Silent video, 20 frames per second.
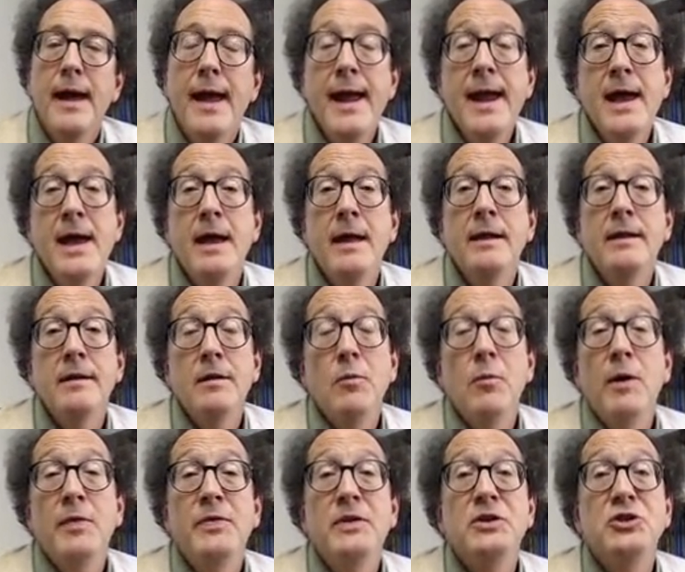And
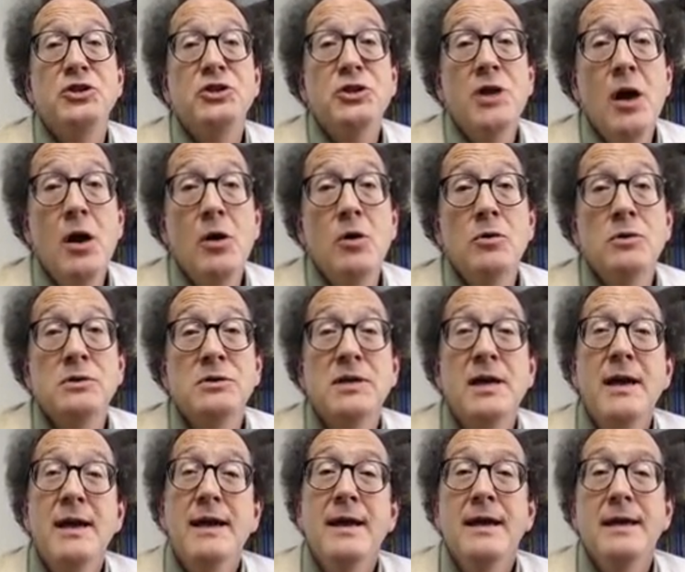what this shows
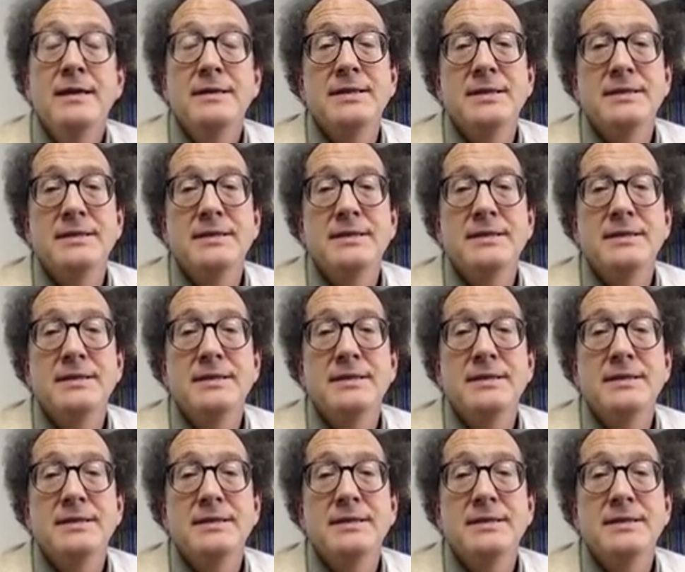is